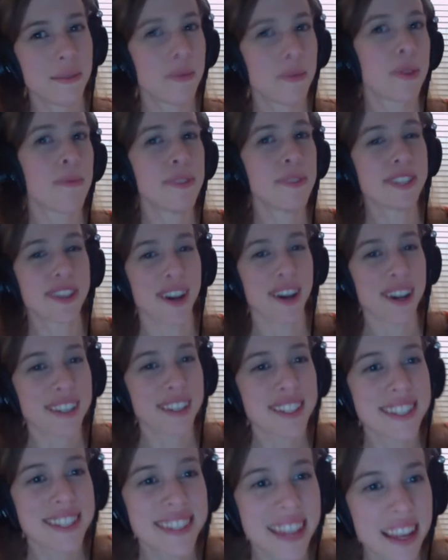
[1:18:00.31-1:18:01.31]
with
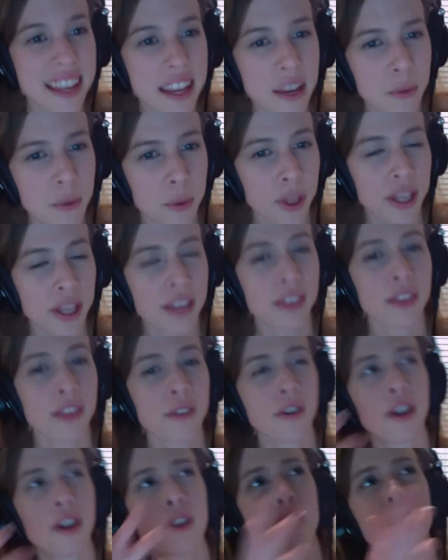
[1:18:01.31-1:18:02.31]
musicologists they can get really
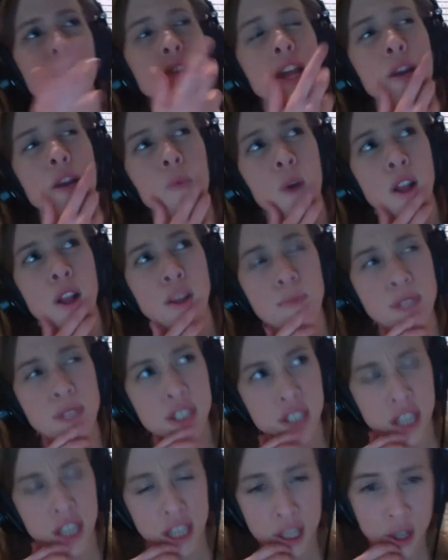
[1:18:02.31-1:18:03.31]
theoretical like well let me
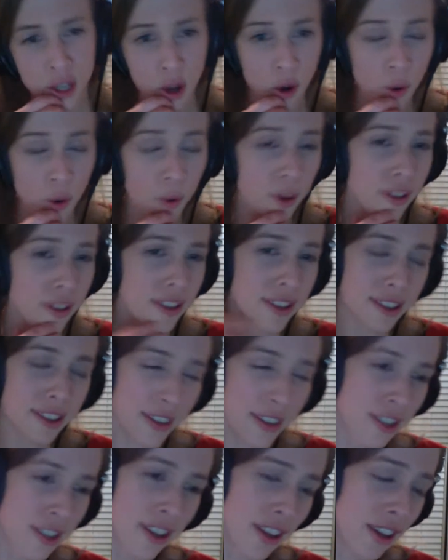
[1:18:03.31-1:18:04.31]
see you know
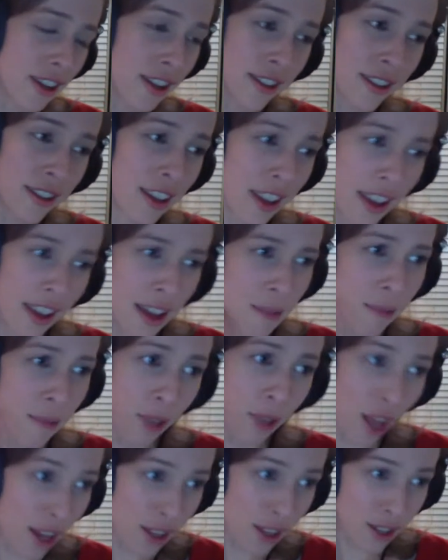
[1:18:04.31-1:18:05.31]
that could could
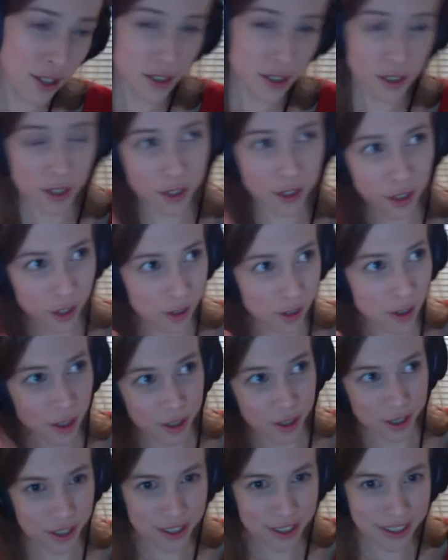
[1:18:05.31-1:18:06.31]
imply this and and
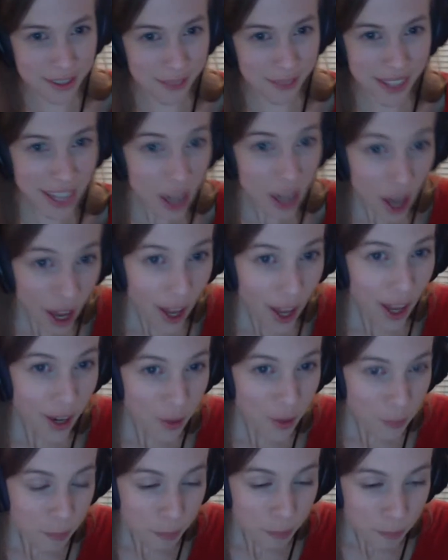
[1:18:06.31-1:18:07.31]
this and this i'm like
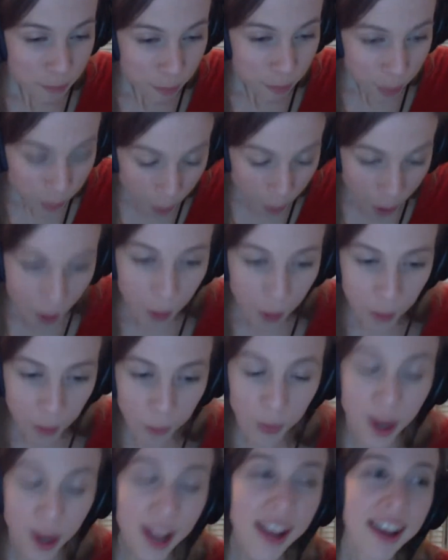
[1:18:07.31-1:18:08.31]

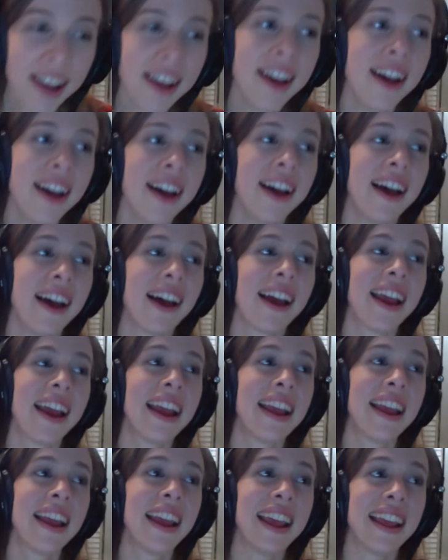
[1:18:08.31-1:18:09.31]
bro
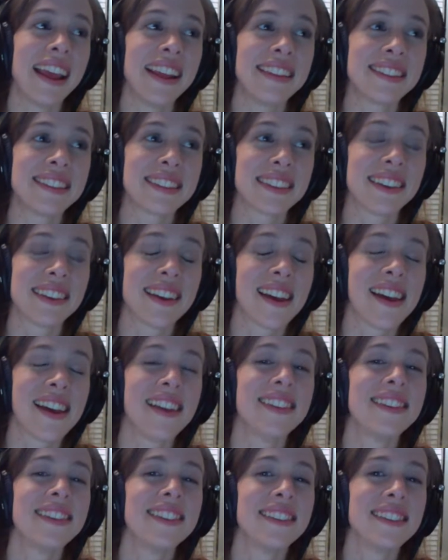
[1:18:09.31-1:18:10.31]
it's
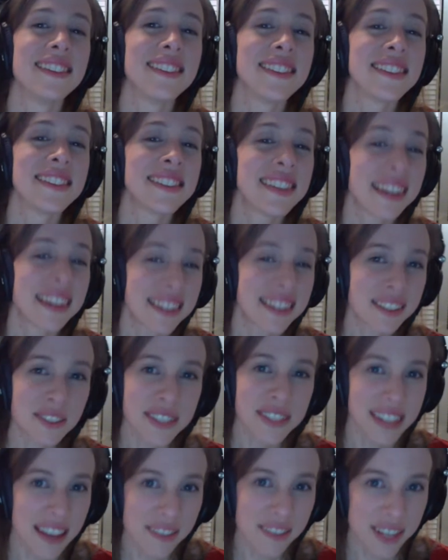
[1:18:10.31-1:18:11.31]
six or
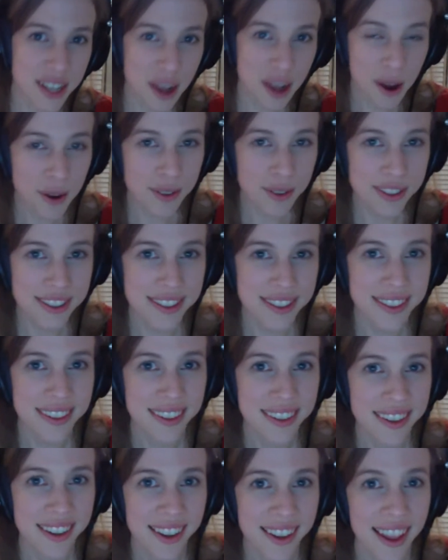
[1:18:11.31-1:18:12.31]
seven notes
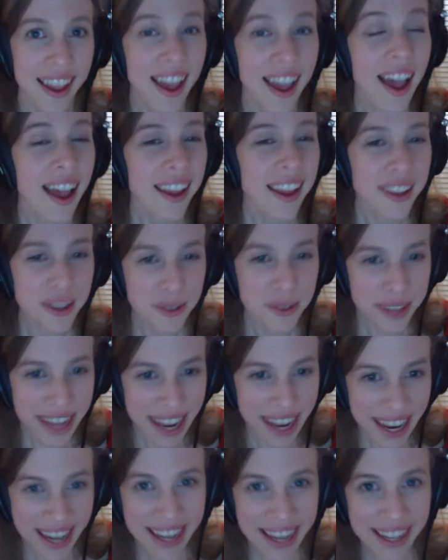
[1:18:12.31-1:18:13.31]
you
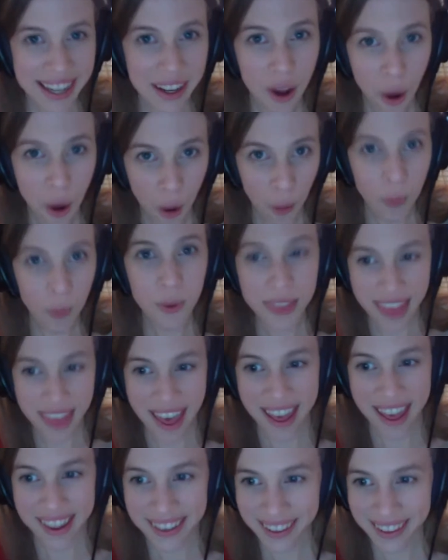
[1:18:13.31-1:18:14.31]
can't own
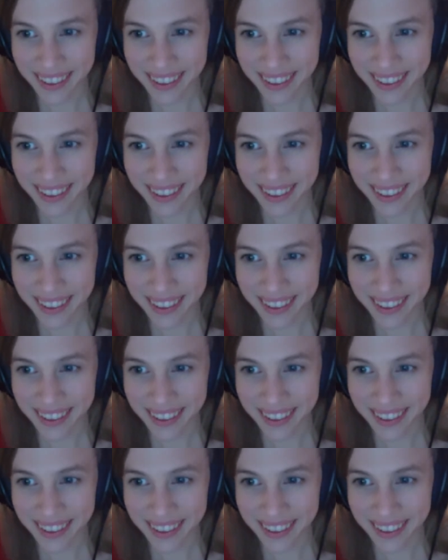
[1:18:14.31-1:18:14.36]
that